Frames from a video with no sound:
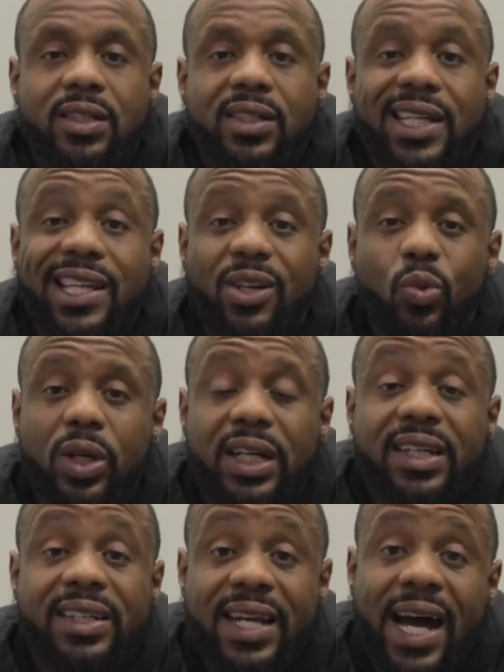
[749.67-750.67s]
he didn't want to
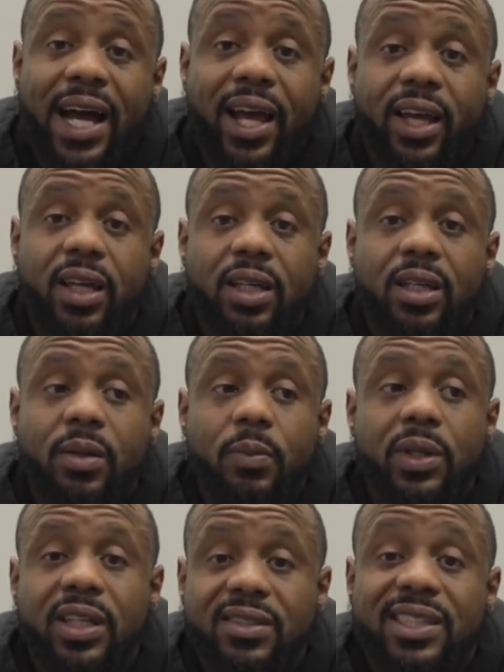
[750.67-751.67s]
die
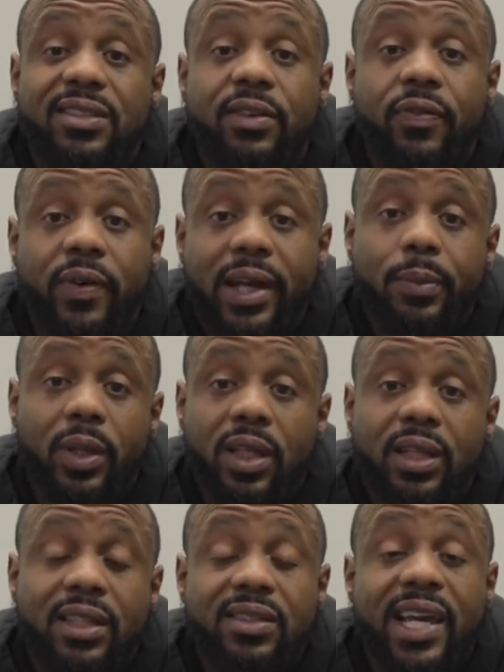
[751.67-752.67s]
because he has a family
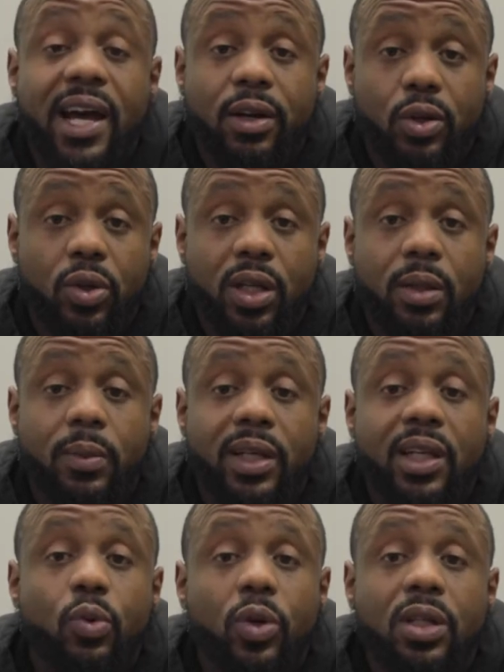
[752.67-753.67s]
that's counting on him and
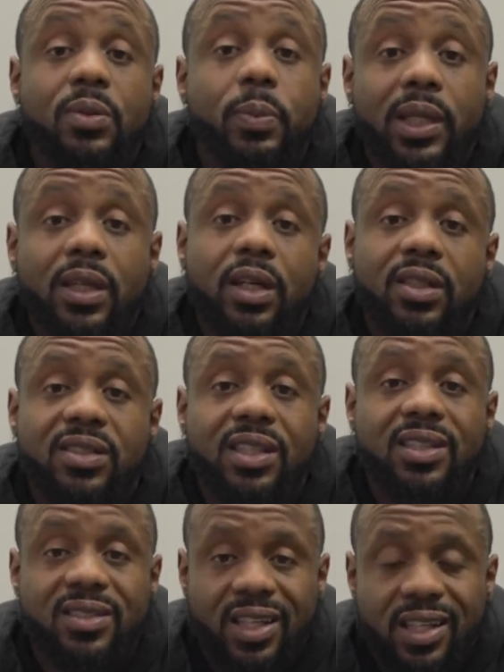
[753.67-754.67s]
he wanted to be there to see
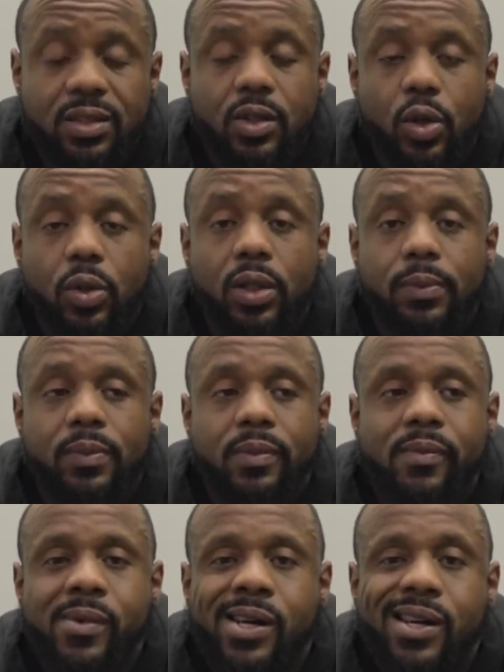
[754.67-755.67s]
his kids grow up.
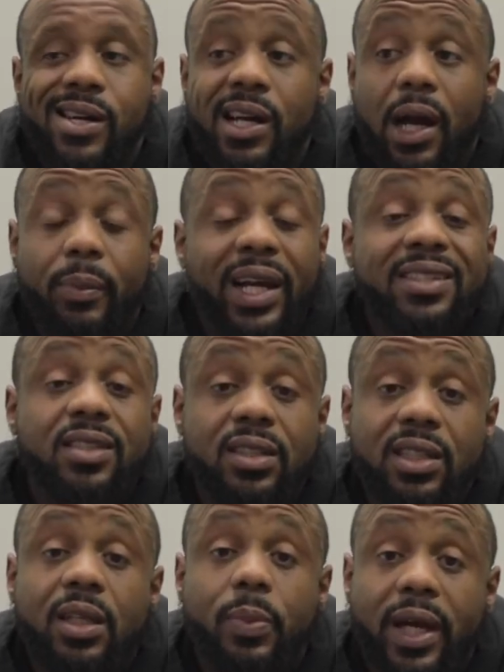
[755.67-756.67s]
I mean, that's a
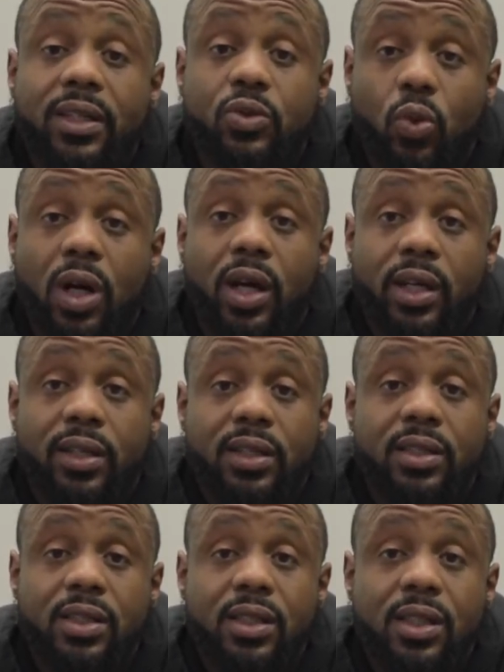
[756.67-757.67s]
deep ass why,
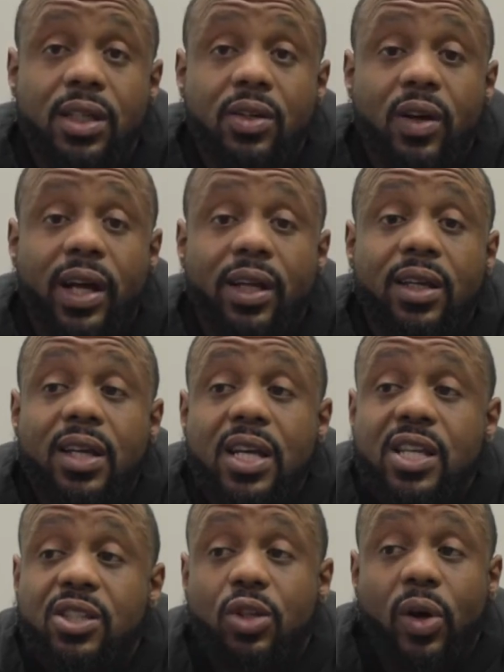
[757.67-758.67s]
right?
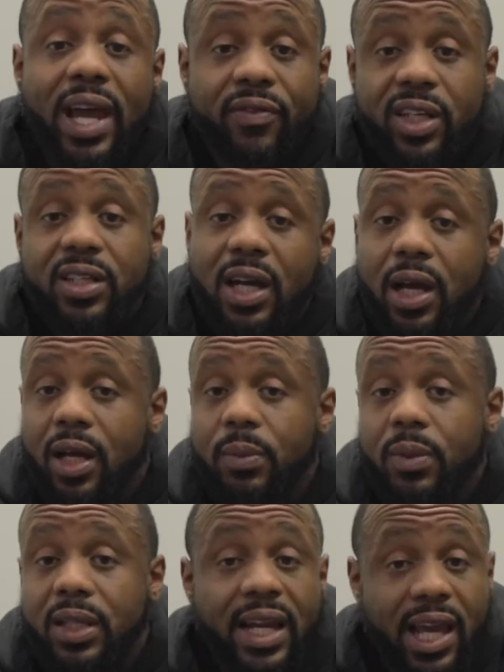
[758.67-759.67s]
So every
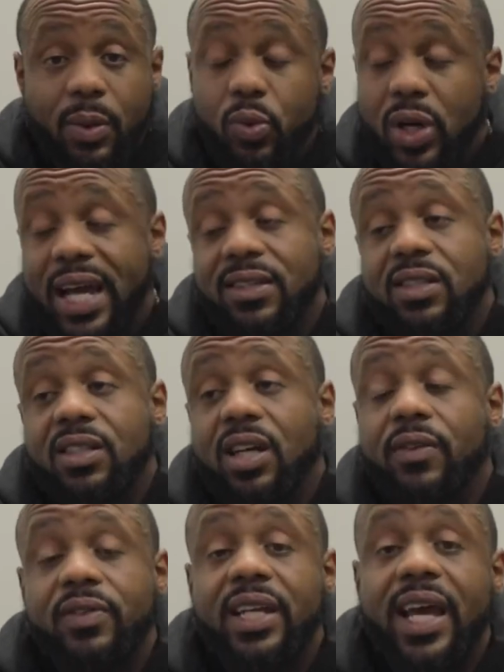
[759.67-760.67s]
time that Abel has a
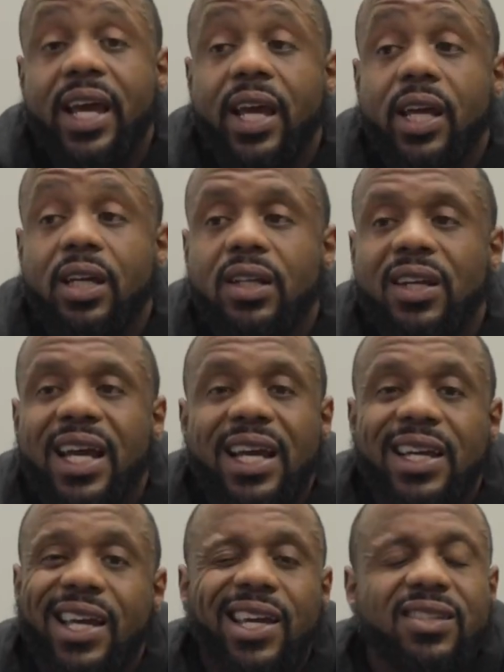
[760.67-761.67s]
tough day,
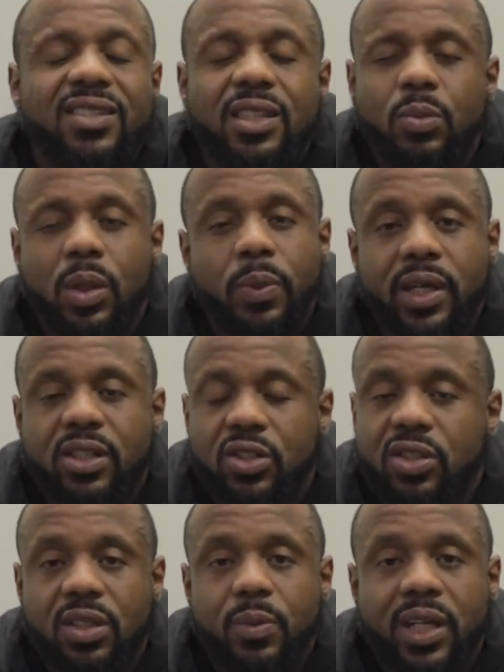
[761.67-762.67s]
like he sends me
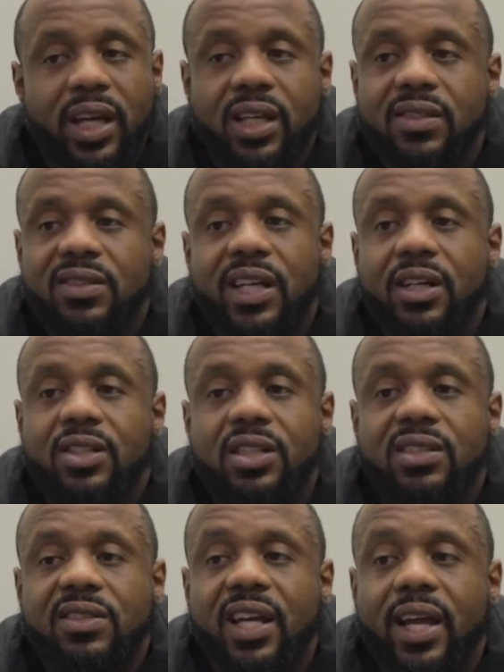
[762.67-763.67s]
pictures some days that are
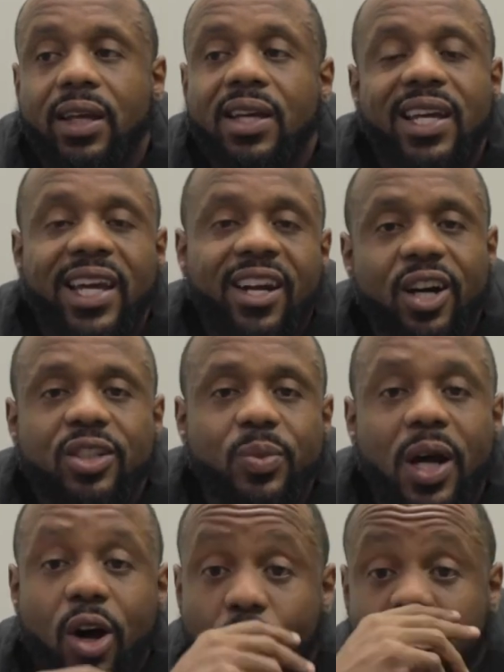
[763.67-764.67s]
just like, it hurts
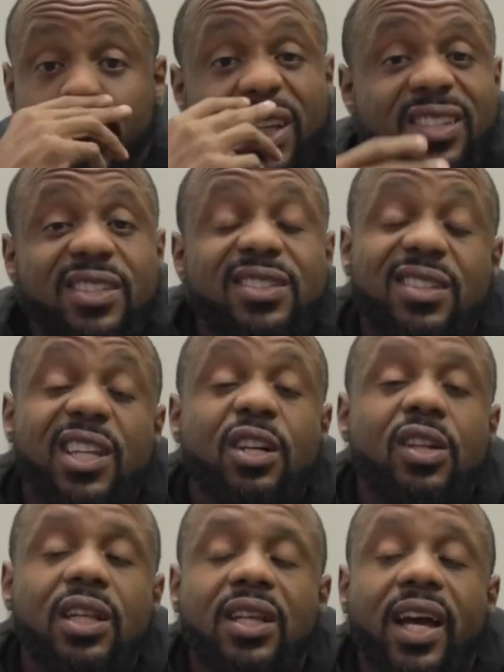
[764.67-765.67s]
my heart because he's
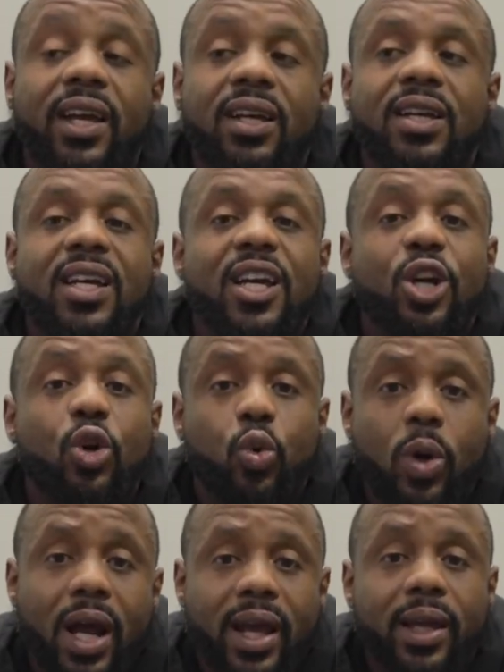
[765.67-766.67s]
literally like
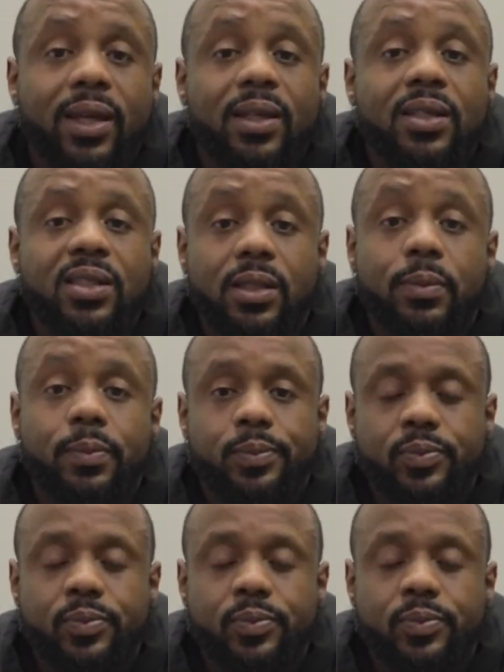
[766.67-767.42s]
crying in the gym.